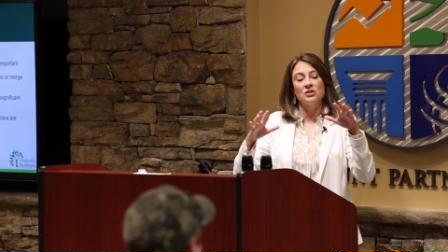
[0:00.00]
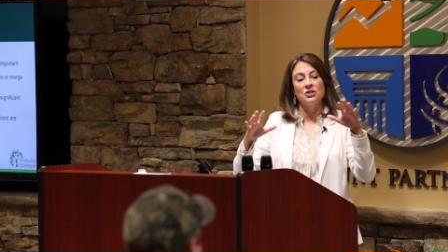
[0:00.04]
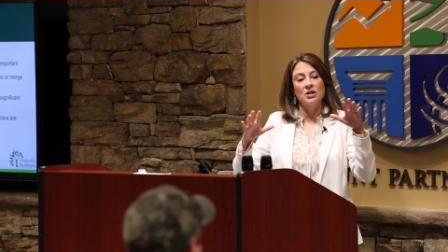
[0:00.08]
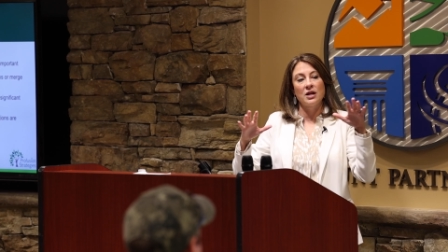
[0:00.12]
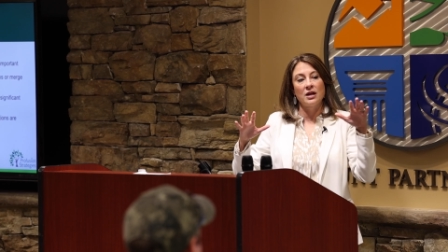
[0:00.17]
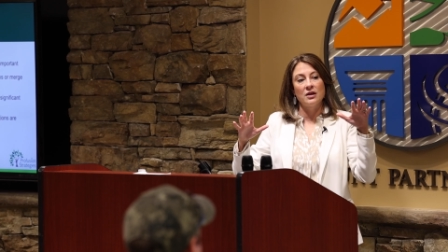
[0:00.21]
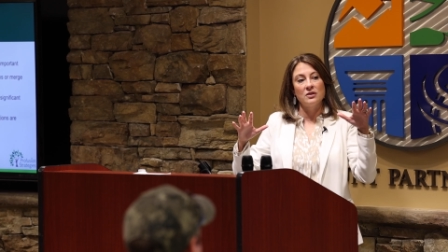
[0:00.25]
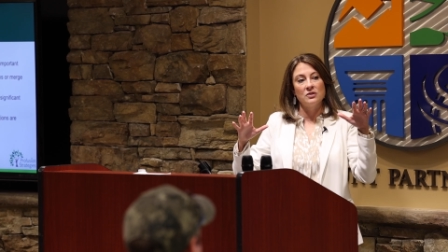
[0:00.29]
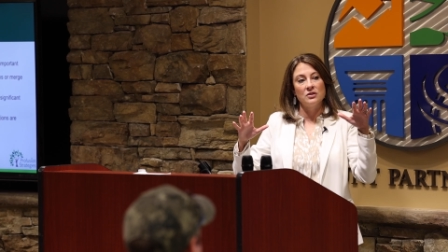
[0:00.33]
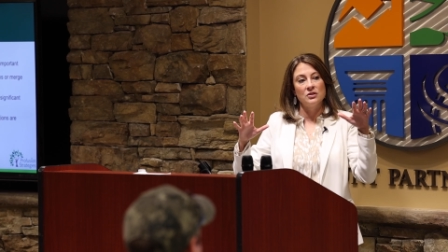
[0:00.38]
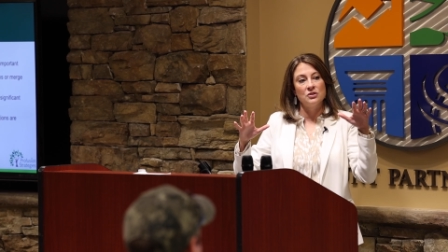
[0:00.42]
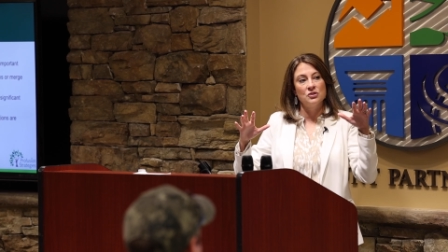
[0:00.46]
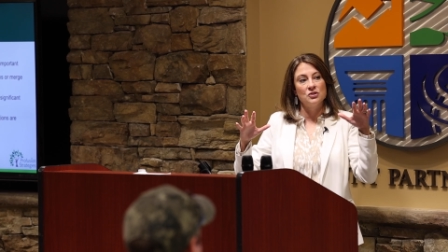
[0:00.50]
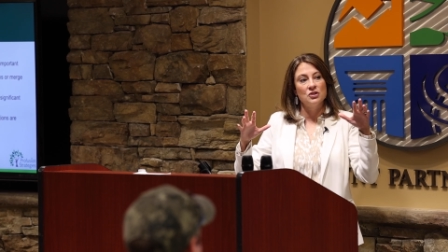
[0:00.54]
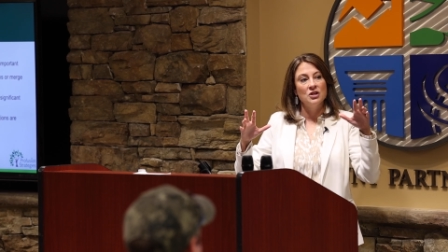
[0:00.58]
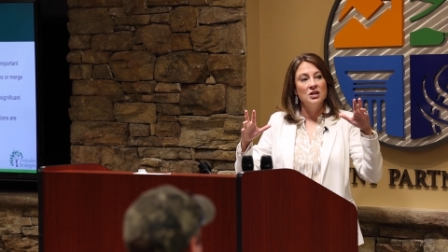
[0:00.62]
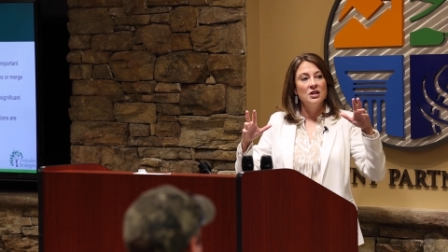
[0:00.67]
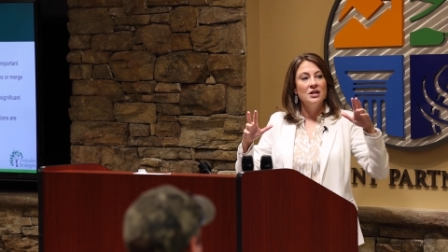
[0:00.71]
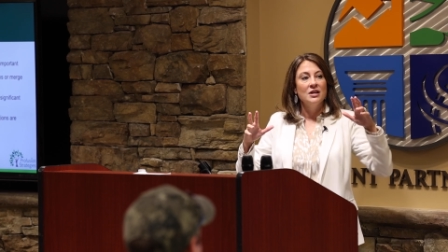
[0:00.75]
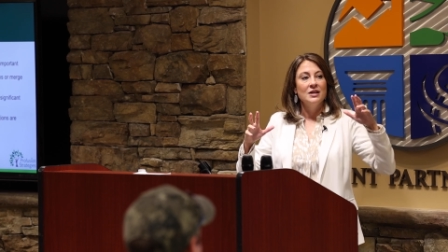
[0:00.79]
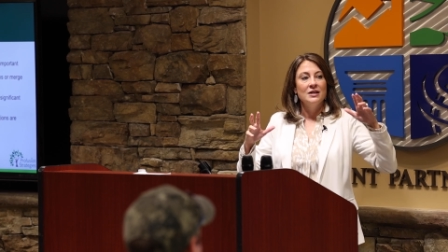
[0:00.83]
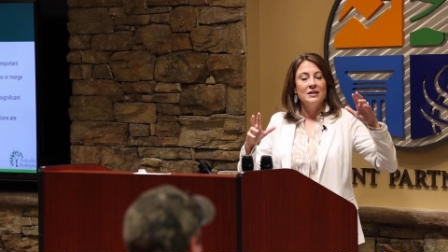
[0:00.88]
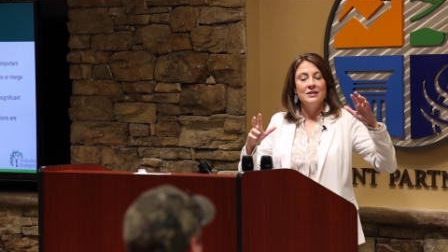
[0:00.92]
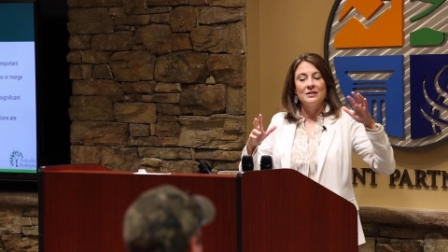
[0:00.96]
challenge
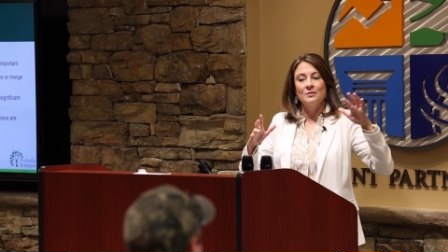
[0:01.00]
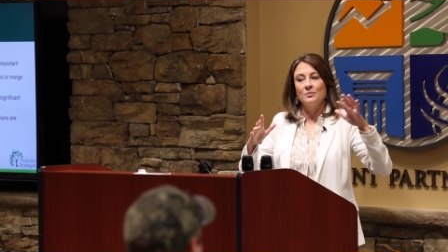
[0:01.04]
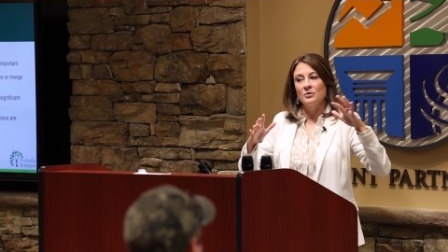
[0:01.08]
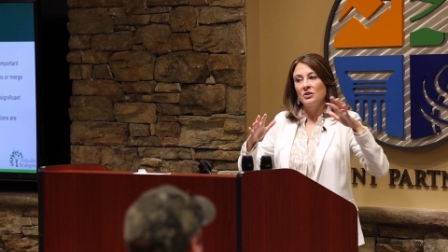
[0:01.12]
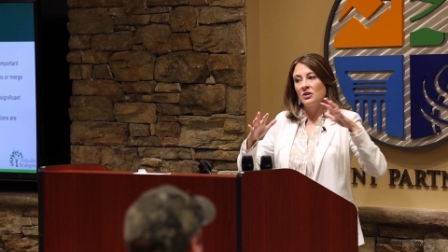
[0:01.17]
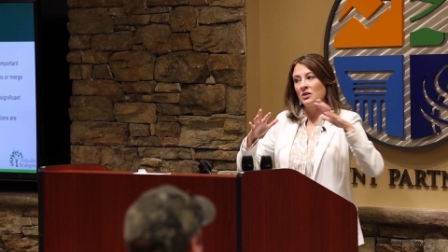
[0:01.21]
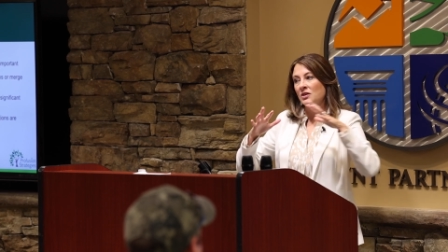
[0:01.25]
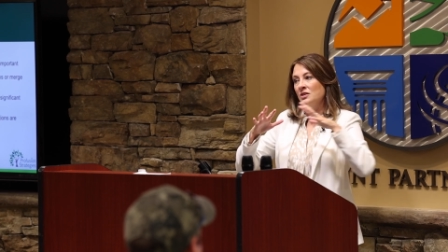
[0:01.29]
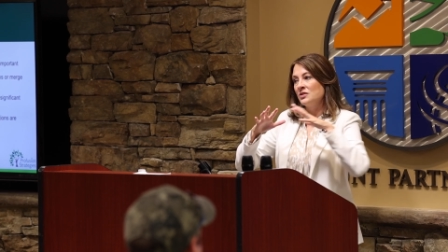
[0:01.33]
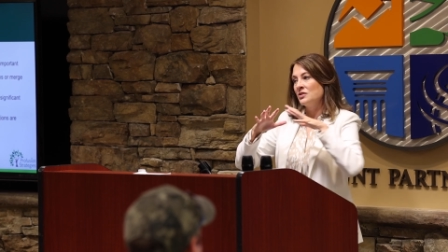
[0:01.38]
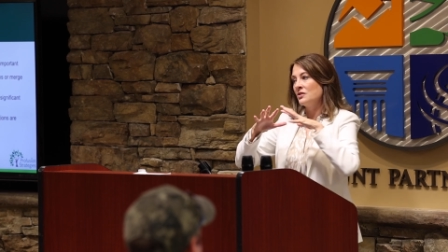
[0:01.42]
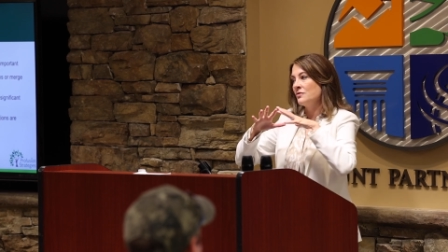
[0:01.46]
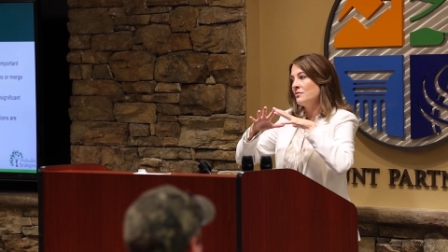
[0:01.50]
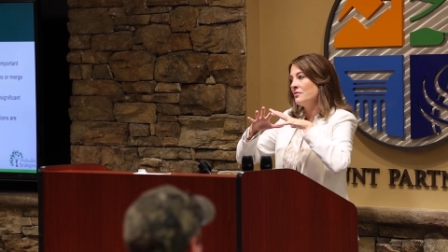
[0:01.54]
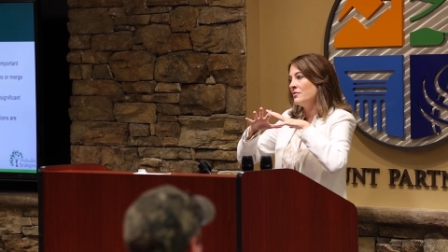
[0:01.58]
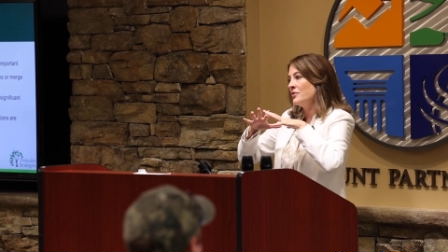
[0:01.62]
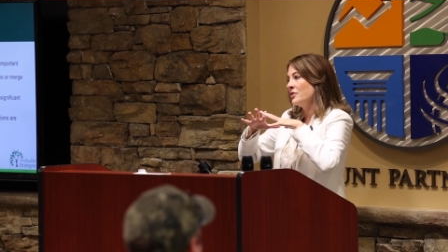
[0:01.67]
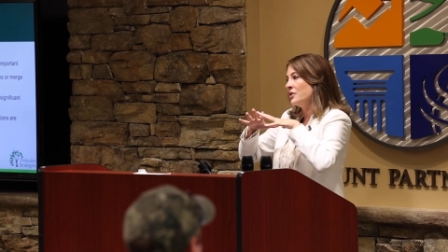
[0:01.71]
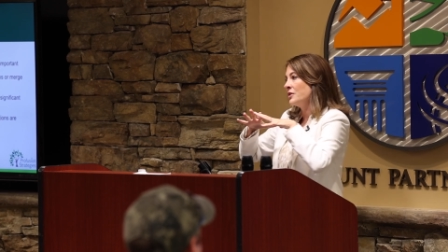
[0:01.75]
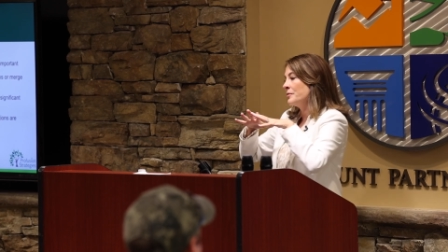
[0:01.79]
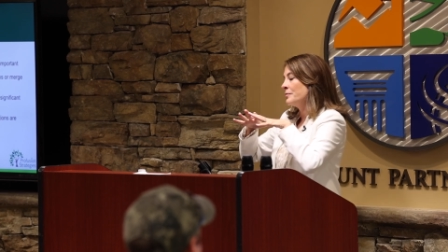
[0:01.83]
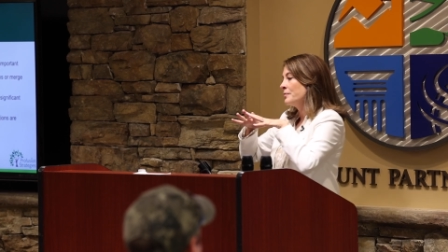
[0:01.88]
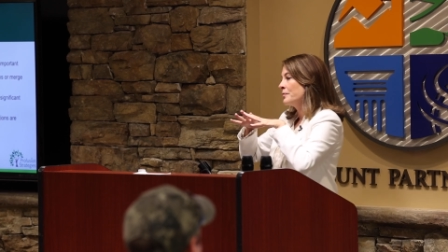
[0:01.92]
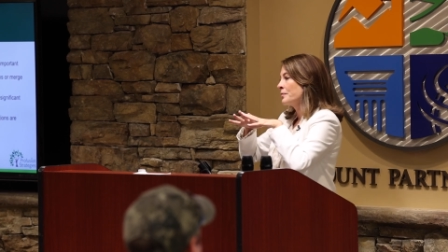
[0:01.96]
is because of
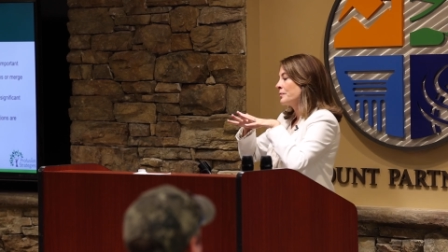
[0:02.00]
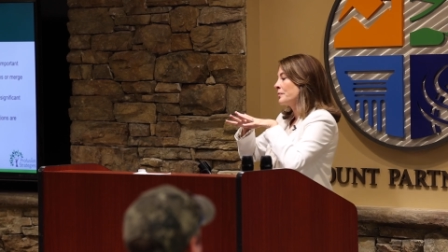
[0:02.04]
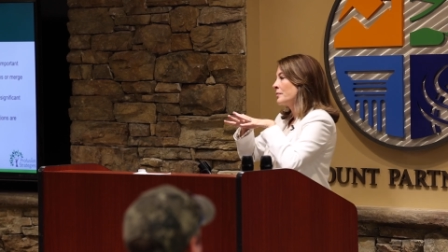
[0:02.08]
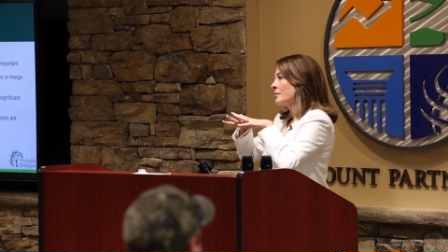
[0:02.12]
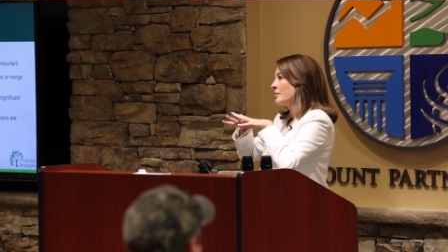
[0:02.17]
the,